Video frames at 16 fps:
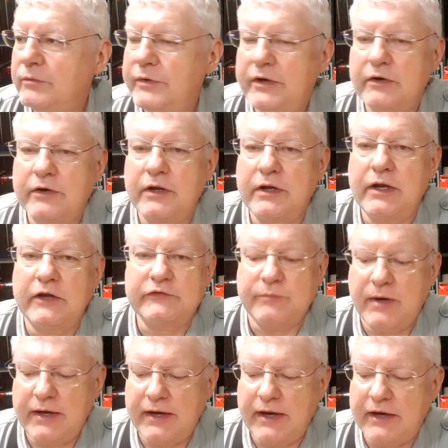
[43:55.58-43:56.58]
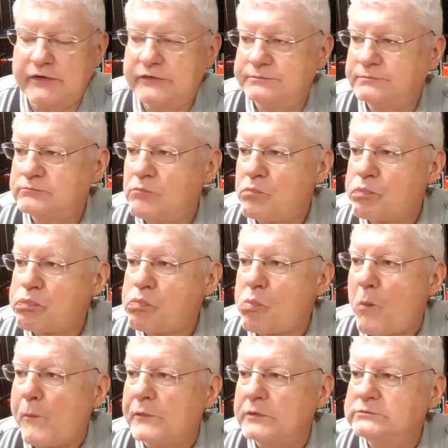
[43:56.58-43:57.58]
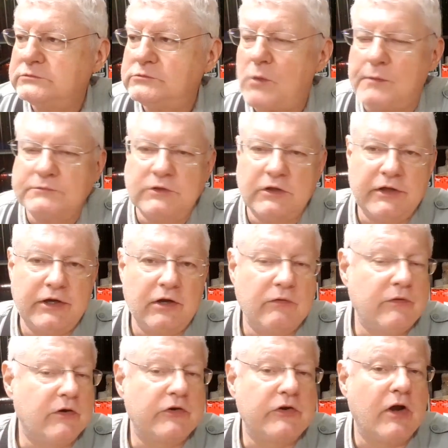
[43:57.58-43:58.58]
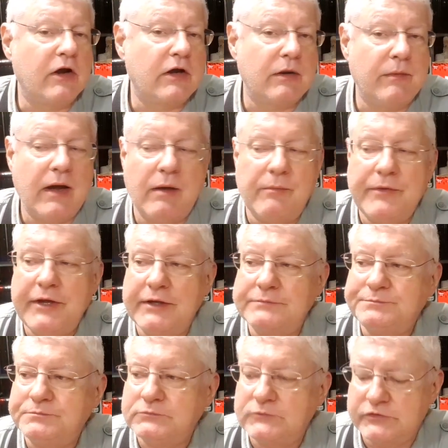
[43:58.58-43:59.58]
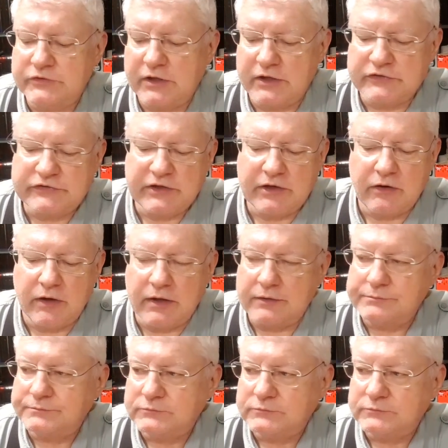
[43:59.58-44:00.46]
here can guess my age. The lady over there talking about me, she's got a cigarette.